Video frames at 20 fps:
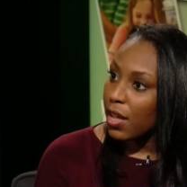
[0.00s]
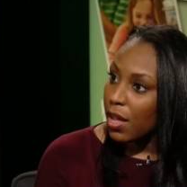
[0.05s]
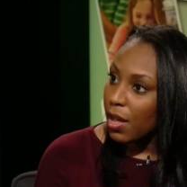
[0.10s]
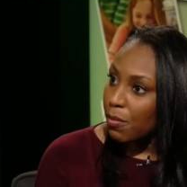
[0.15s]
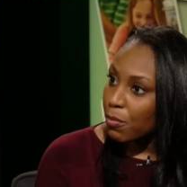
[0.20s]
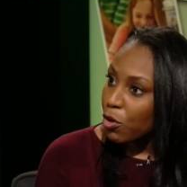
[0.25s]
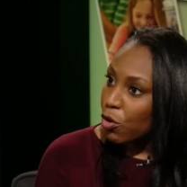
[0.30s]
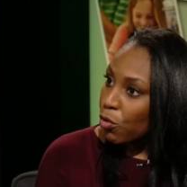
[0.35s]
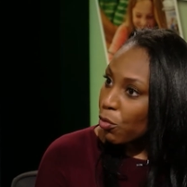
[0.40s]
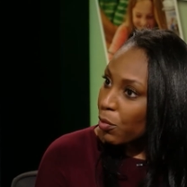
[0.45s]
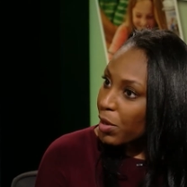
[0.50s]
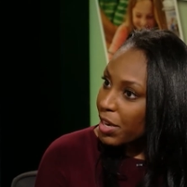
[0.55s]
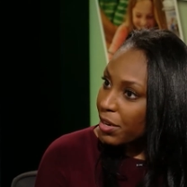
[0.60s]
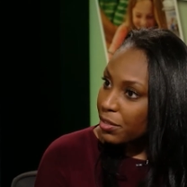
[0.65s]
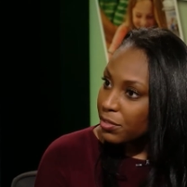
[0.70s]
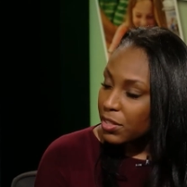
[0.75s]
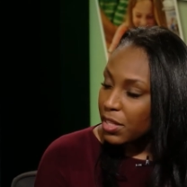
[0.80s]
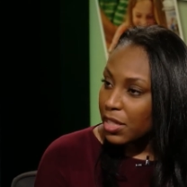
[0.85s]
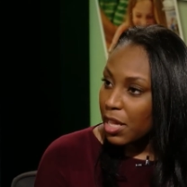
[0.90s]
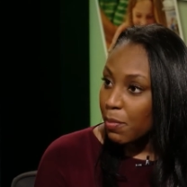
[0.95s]
um,
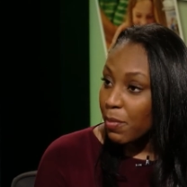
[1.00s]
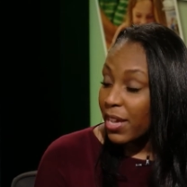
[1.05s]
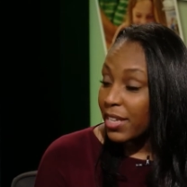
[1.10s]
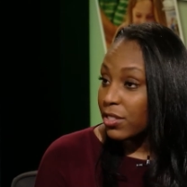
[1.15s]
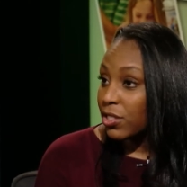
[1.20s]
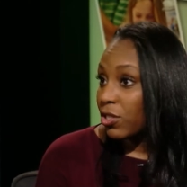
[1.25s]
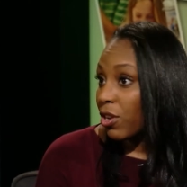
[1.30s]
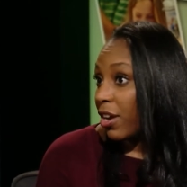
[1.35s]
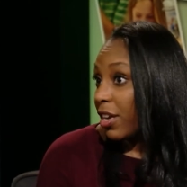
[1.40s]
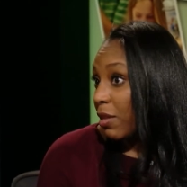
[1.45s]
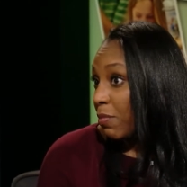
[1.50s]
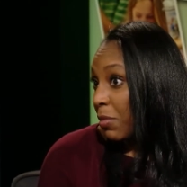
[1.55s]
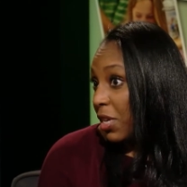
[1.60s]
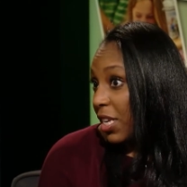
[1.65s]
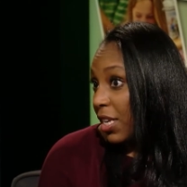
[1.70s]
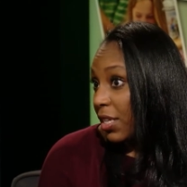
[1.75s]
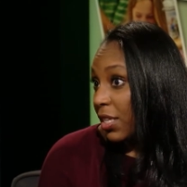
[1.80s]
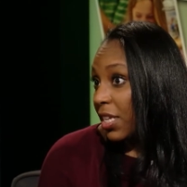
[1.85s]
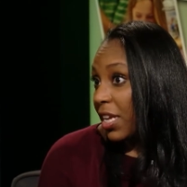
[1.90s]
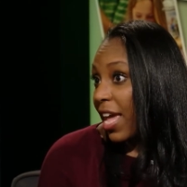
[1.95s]
careers that they might start
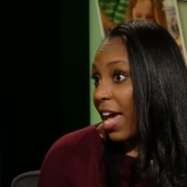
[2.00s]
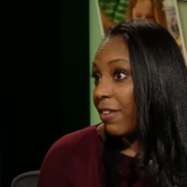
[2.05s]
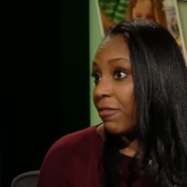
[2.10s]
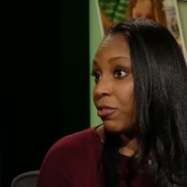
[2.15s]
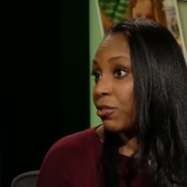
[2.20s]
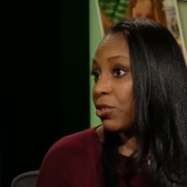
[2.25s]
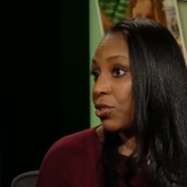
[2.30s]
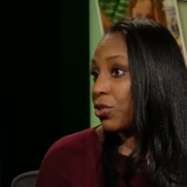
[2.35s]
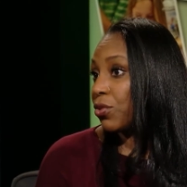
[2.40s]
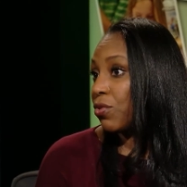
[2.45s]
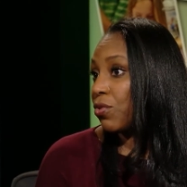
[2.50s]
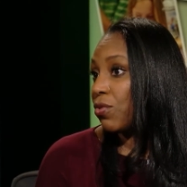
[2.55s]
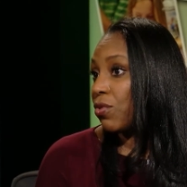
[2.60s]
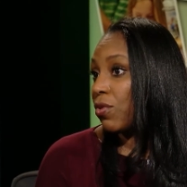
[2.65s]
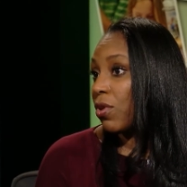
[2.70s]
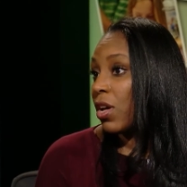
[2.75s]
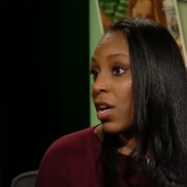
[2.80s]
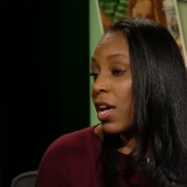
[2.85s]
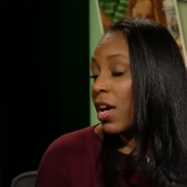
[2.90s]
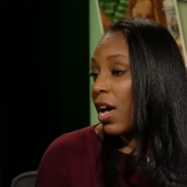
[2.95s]
immediately after
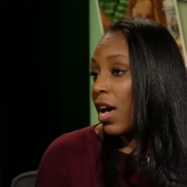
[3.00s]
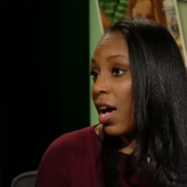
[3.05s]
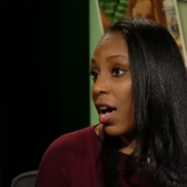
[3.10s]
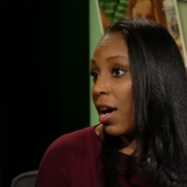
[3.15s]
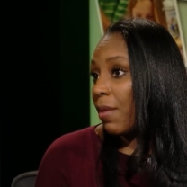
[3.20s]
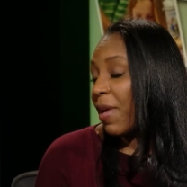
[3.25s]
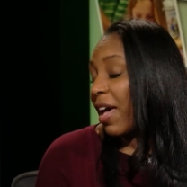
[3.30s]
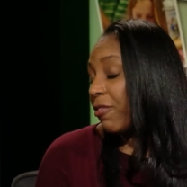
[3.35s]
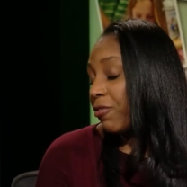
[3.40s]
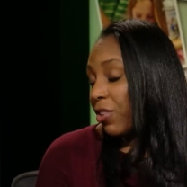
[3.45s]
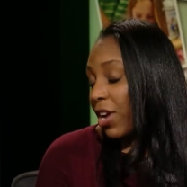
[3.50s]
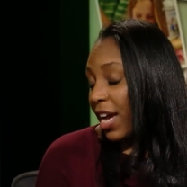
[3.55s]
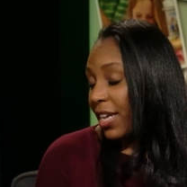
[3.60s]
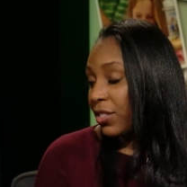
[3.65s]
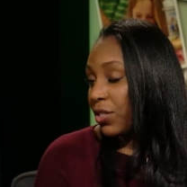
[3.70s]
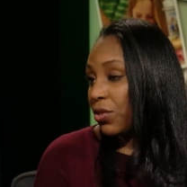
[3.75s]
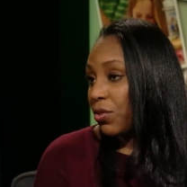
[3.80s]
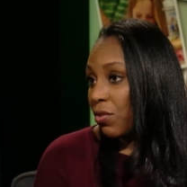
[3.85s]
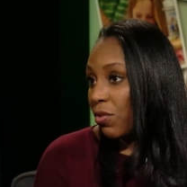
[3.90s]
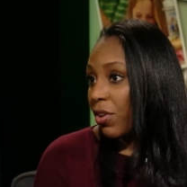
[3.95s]
school, um, after high
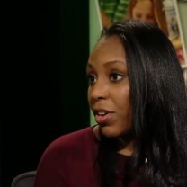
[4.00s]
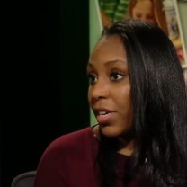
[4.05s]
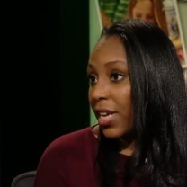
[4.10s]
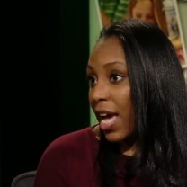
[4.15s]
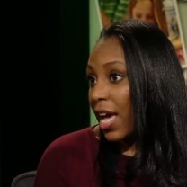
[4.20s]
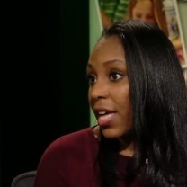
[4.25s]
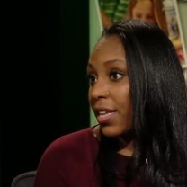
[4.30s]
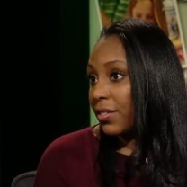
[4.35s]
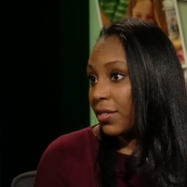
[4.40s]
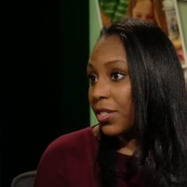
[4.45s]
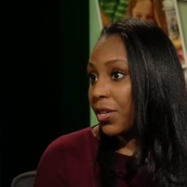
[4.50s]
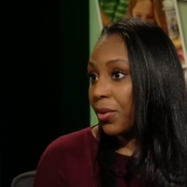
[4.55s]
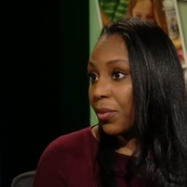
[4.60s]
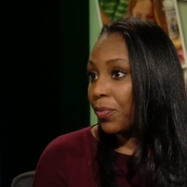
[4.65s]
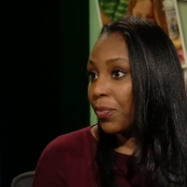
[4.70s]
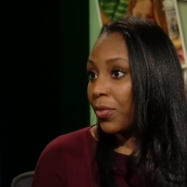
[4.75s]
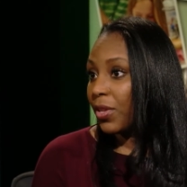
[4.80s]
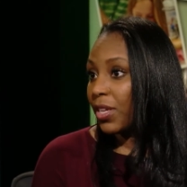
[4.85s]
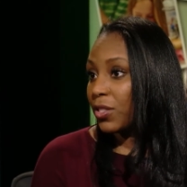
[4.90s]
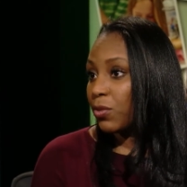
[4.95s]
school or not. So
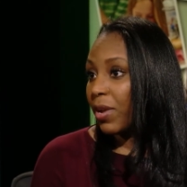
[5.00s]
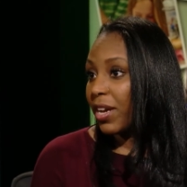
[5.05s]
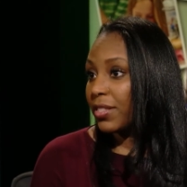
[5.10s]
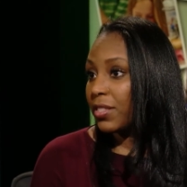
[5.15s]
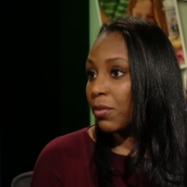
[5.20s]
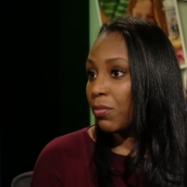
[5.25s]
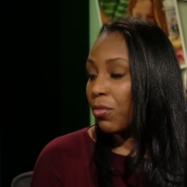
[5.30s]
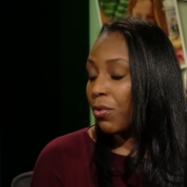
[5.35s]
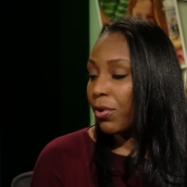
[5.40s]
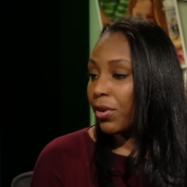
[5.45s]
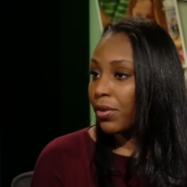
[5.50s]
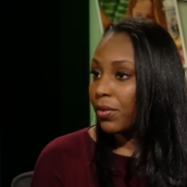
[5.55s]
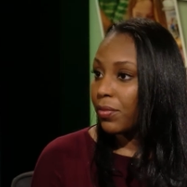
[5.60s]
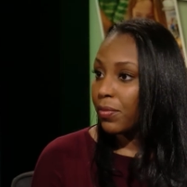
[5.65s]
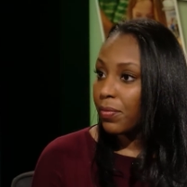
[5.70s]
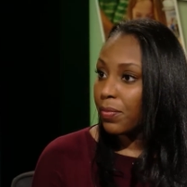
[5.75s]
that's why it's important.